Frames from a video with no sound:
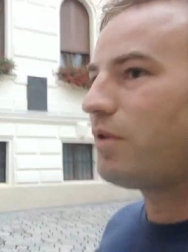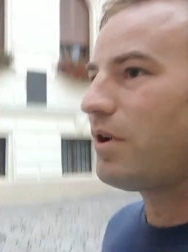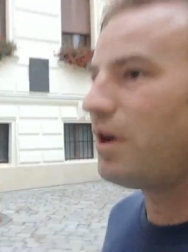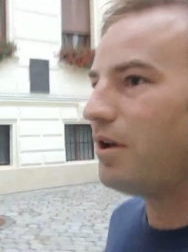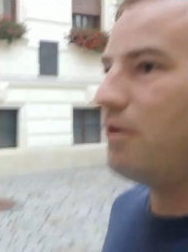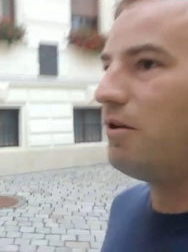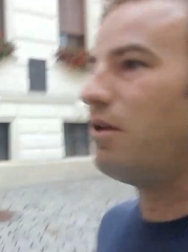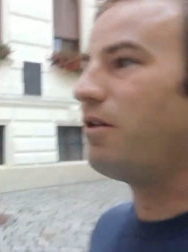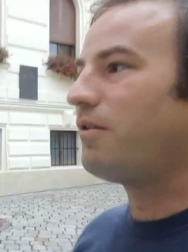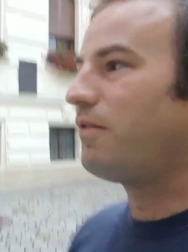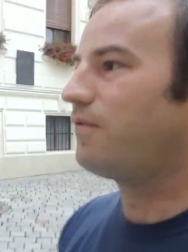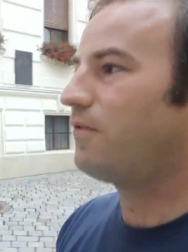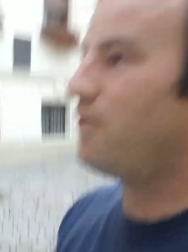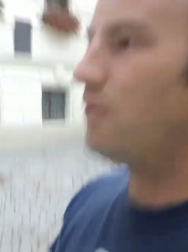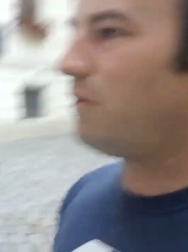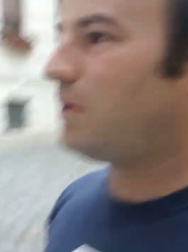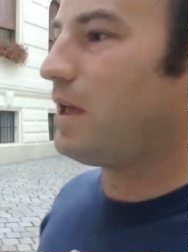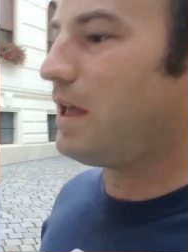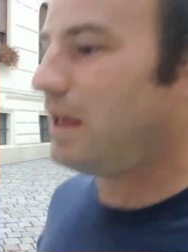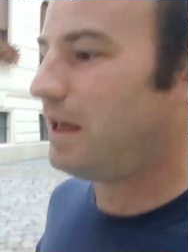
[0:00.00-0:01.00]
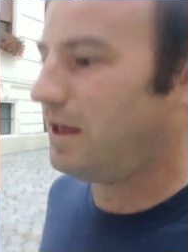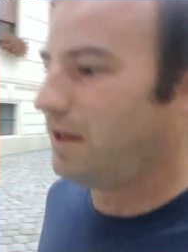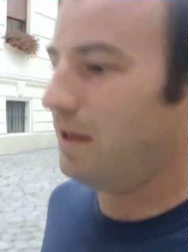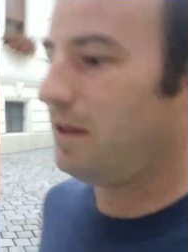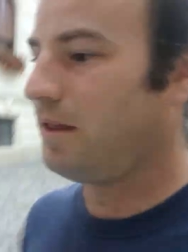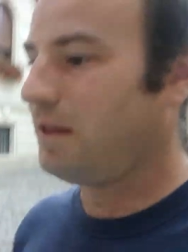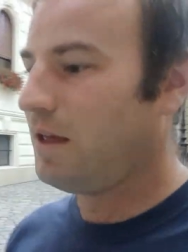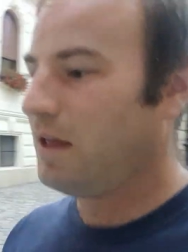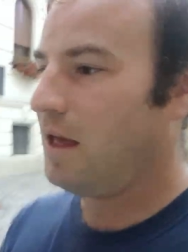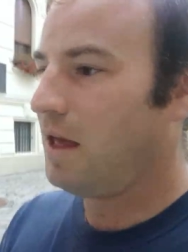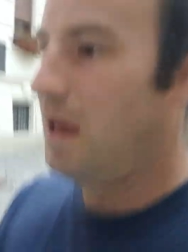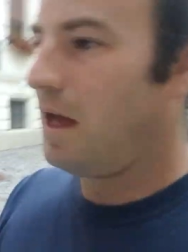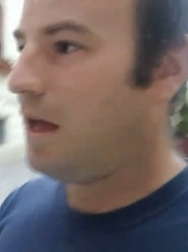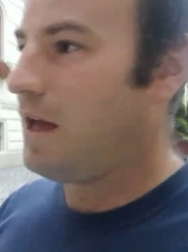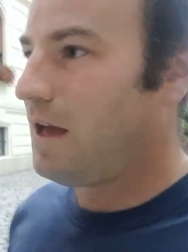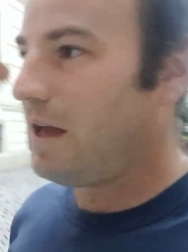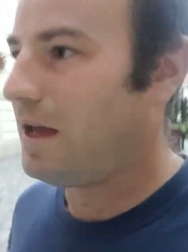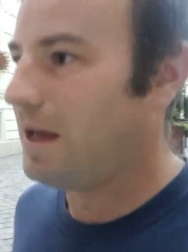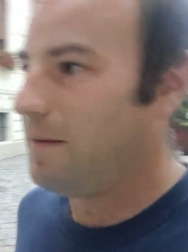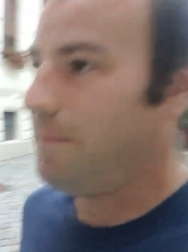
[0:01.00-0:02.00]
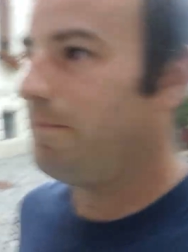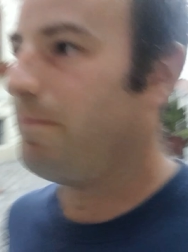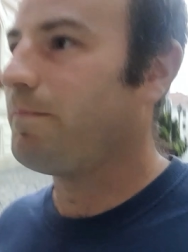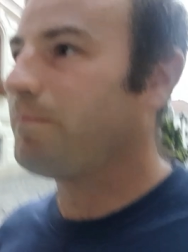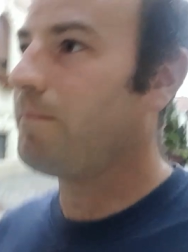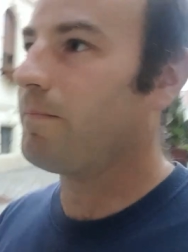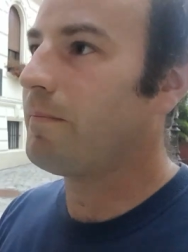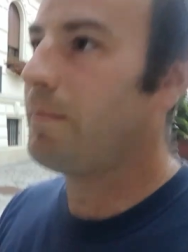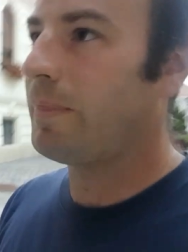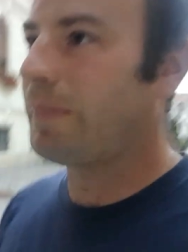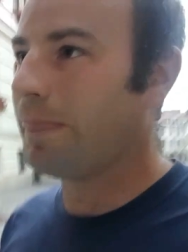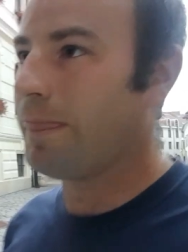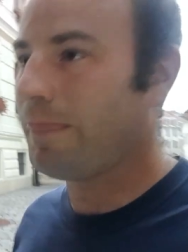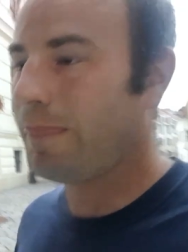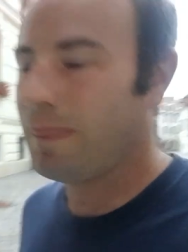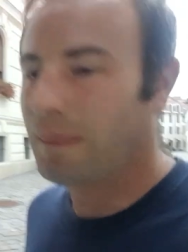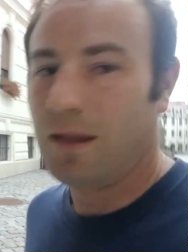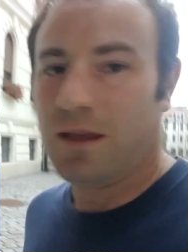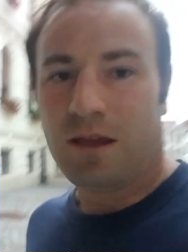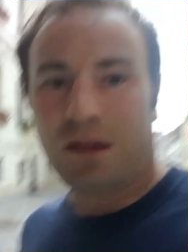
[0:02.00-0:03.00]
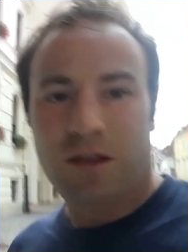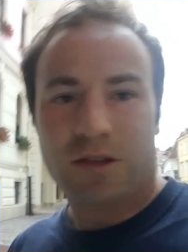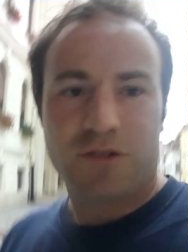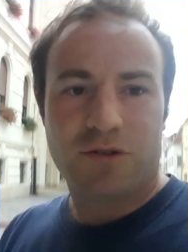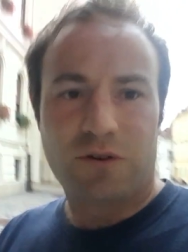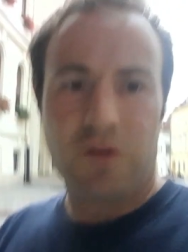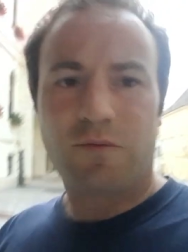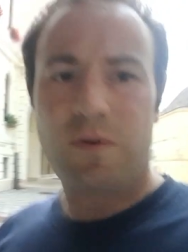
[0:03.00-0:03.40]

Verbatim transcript: go through here. Sorry,